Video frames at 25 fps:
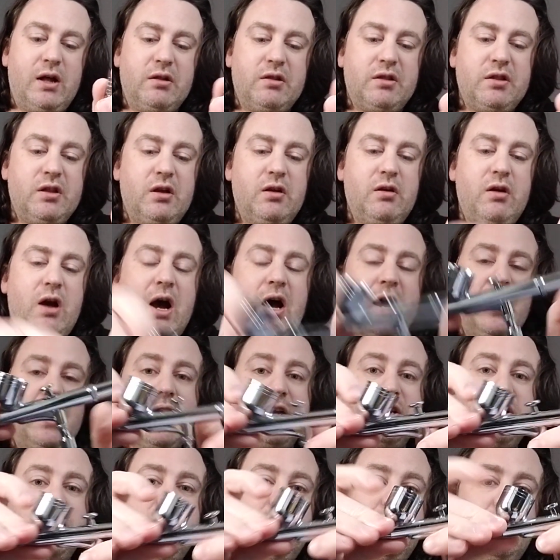So I
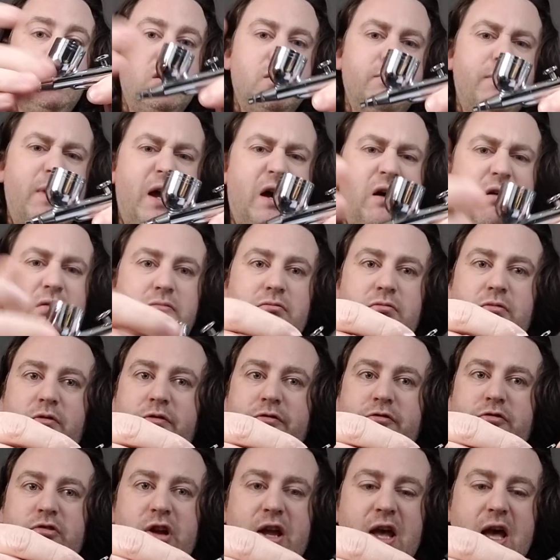actually use about
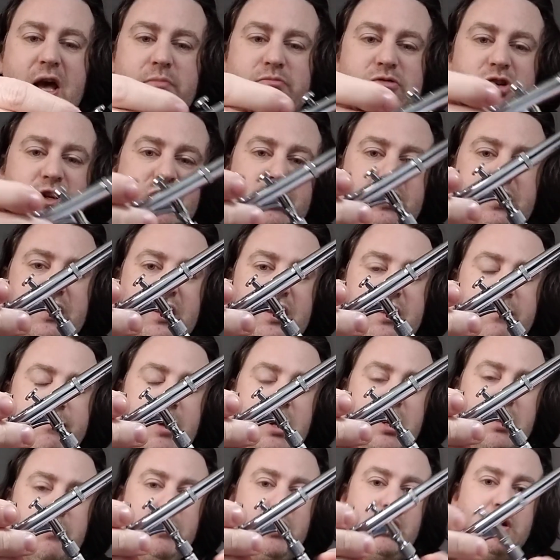3 airbrushes at the
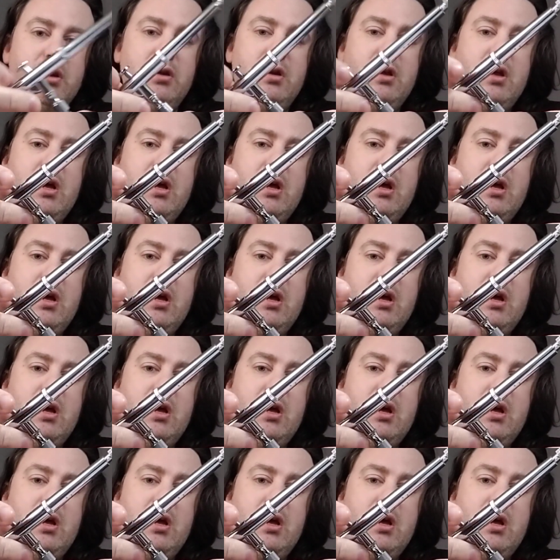moment.